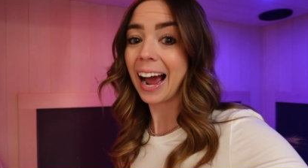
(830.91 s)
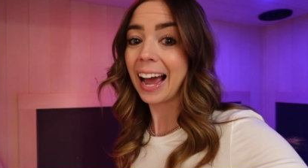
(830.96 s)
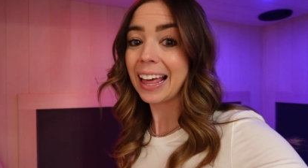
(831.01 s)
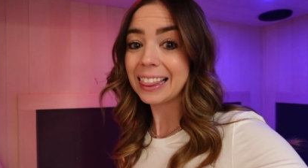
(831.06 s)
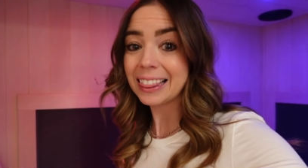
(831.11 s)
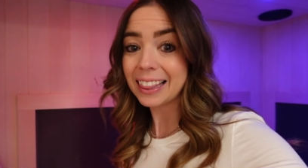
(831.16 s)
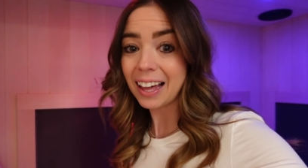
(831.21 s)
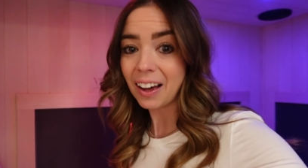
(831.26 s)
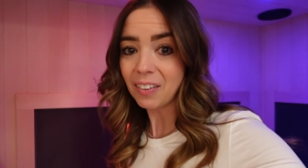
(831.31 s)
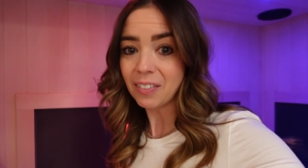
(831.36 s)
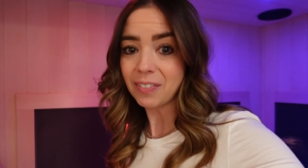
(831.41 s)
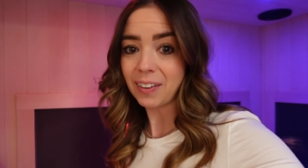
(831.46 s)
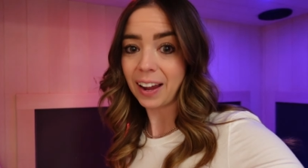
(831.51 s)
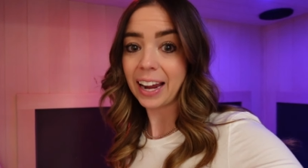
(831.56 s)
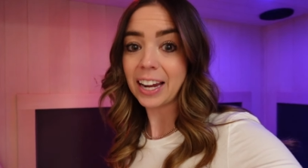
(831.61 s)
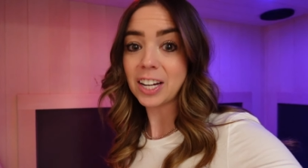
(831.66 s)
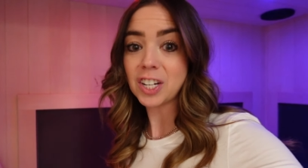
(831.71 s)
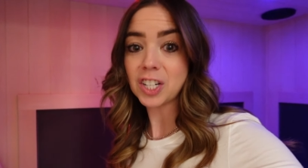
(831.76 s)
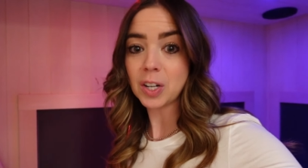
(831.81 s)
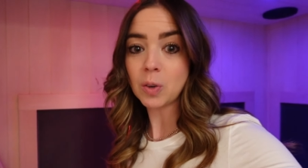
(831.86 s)
I love
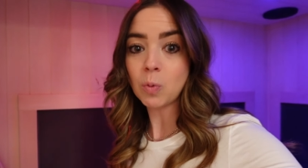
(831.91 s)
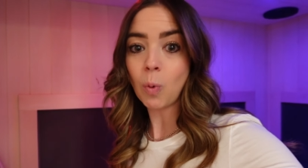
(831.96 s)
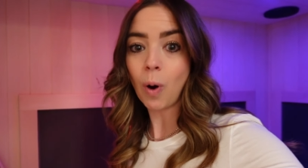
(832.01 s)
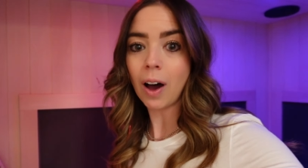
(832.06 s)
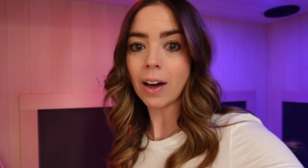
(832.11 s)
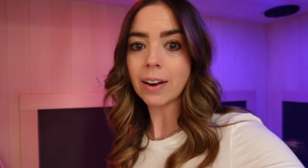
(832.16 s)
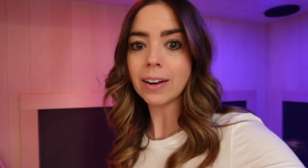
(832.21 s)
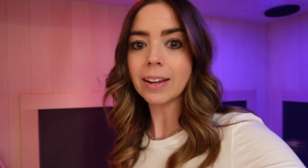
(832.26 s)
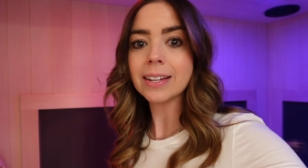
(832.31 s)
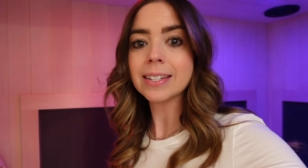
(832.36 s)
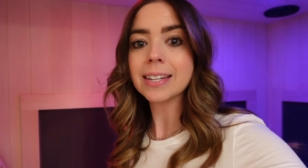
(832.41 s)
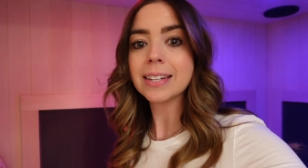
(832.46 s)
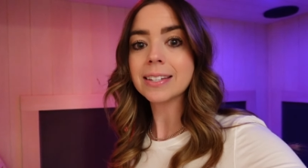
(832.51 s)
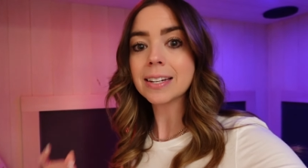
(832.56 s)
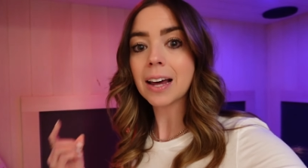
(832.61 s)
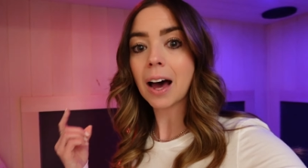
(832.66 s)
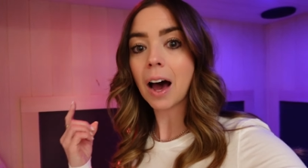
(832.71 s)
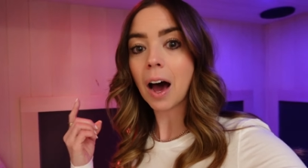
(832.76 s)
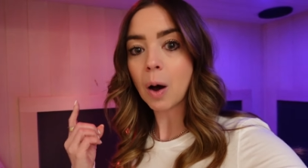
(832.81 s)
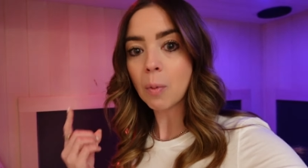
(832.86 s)
AG1 is it's